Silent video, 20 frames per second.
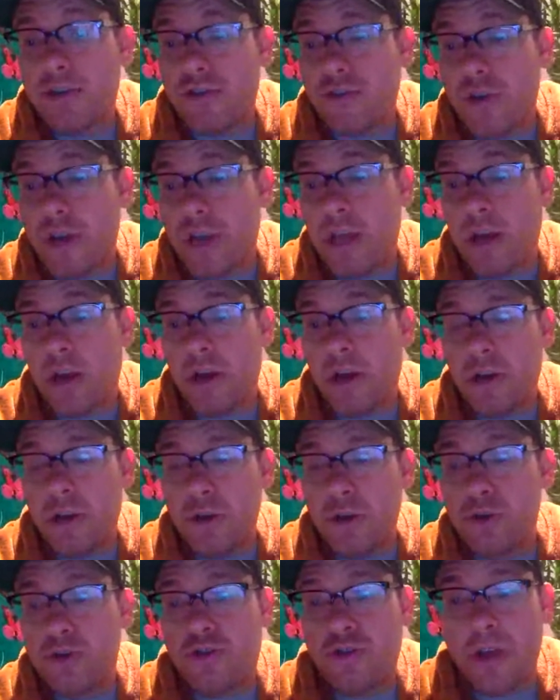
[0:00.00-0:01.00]
in a new
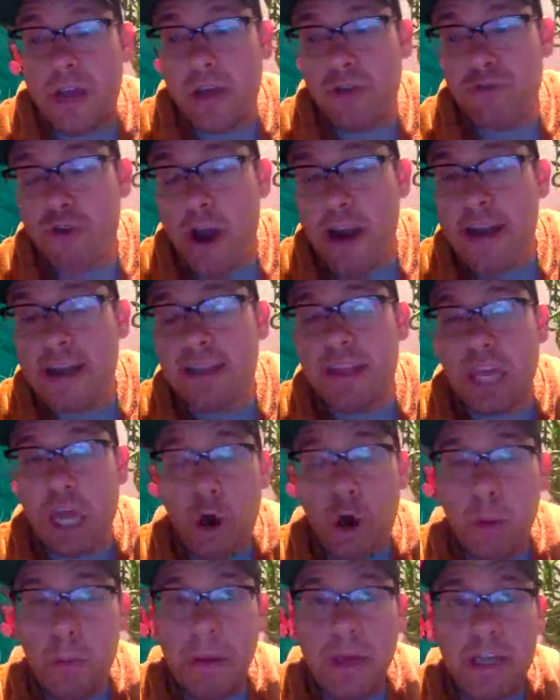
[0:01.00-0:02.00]
trade right at the
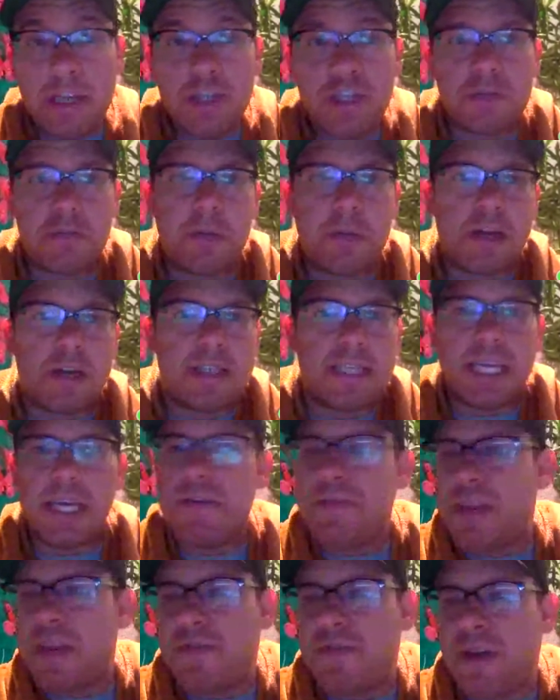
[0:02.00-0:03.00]
open, just because even if
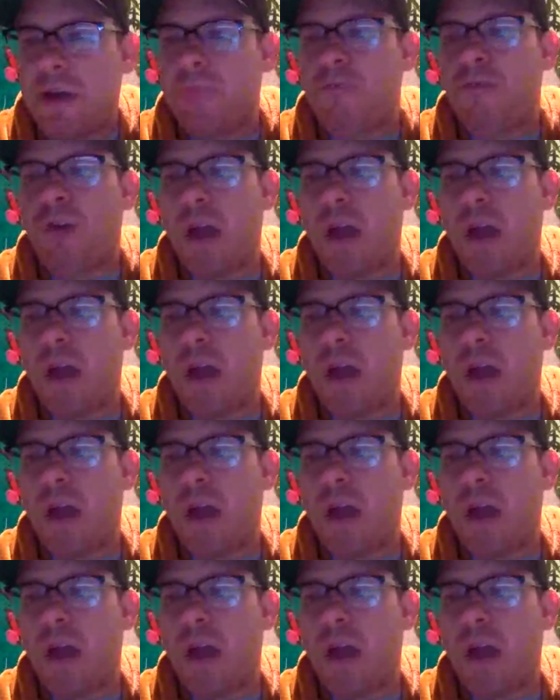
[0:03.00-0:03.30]
I'm right,